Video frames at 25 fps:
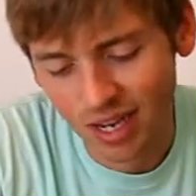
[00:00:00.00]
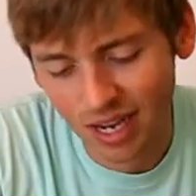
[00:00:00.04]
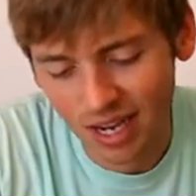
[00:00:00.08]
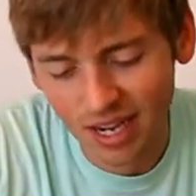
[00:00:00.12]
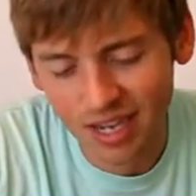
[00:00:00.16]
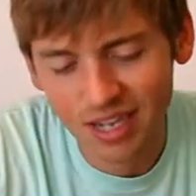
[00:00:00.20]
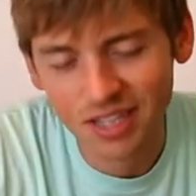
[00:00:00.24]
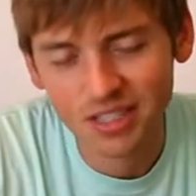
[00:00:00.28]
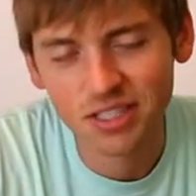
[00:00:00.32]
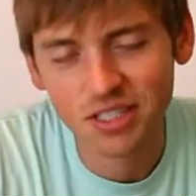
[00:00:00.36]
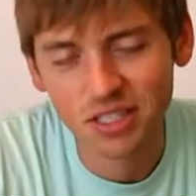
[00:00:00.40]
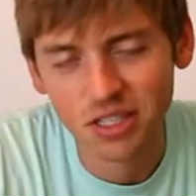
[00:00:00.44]

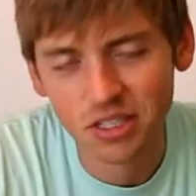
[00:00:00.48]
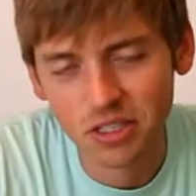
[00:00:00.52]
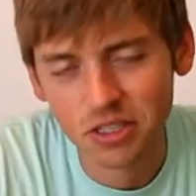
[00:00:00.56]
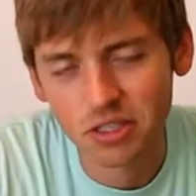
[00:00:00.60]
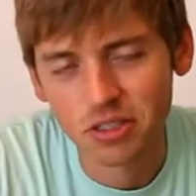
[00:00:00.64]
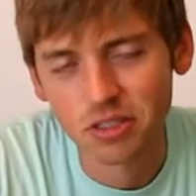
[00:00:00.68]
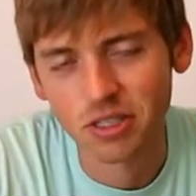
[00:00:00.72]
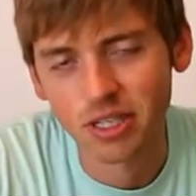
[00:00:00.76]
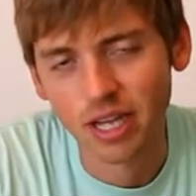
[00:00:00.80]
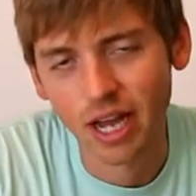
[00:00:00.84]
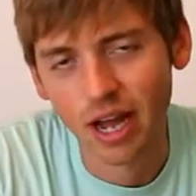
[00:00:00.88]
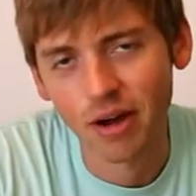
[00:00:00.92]
It's a
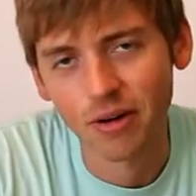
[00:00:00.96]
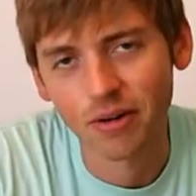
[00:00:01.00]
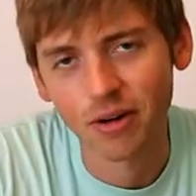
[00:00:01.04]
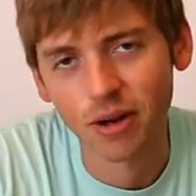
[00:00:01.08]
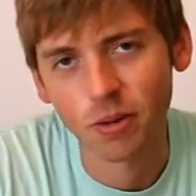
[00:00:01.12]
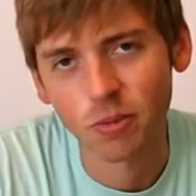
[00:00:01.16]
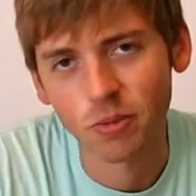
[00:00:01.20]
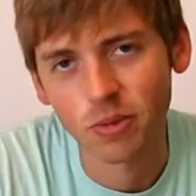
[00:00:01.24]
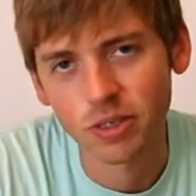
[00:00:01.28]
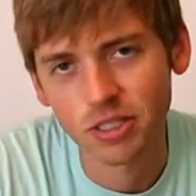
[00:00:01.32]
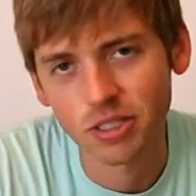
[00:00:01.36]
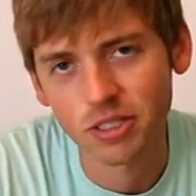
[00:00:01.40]
little loud. I
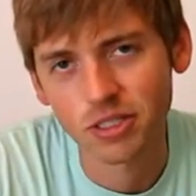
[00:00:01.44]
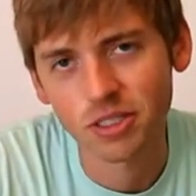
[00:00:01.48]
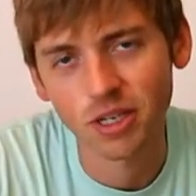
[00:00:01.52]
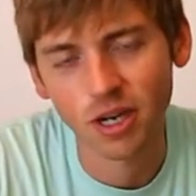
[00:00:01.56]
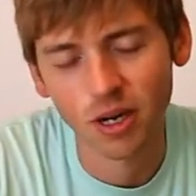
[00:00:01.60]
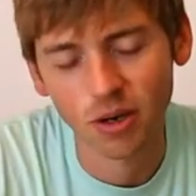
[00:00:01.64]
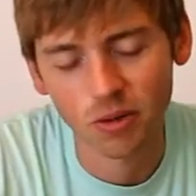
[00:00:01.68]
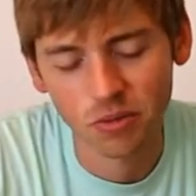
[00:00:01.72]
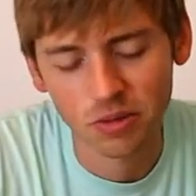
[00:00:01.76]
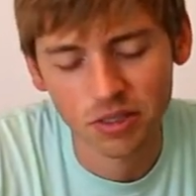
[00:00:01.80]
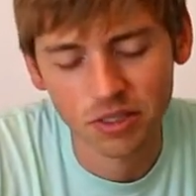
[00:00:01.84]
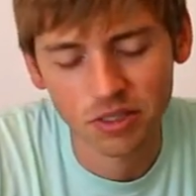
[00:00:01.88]
wish
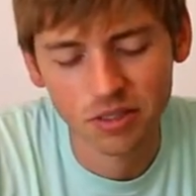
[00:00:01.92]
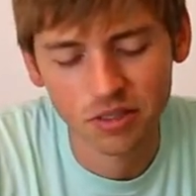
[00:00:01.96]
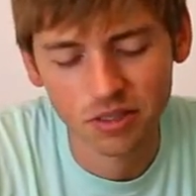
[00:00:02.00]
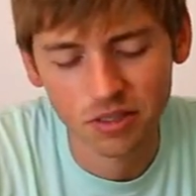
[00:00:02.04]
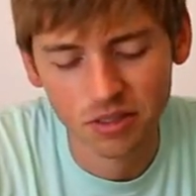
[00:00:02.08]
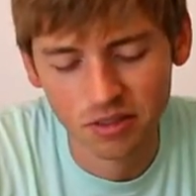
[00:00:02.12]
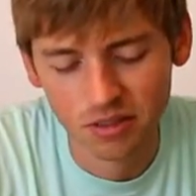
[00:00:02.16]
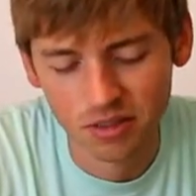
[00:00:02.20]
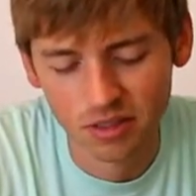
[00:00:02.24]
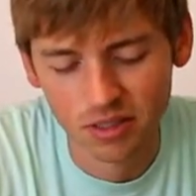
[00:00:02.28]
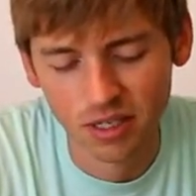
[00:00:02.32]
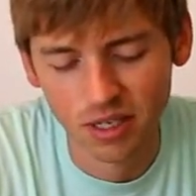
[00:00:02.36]

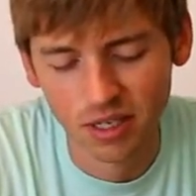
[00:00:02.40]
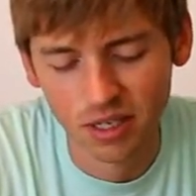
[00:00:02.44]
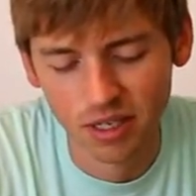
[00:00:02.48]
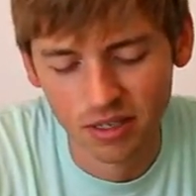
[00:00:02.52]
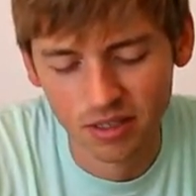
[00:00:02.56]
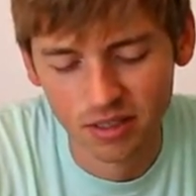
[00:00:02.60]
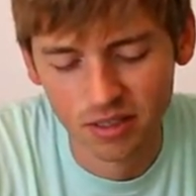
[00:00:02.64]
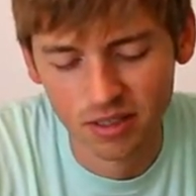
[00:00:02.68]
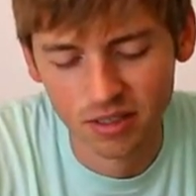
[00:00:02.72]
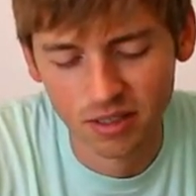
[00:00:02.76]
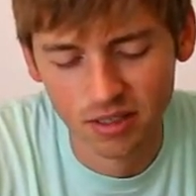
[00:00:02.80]
that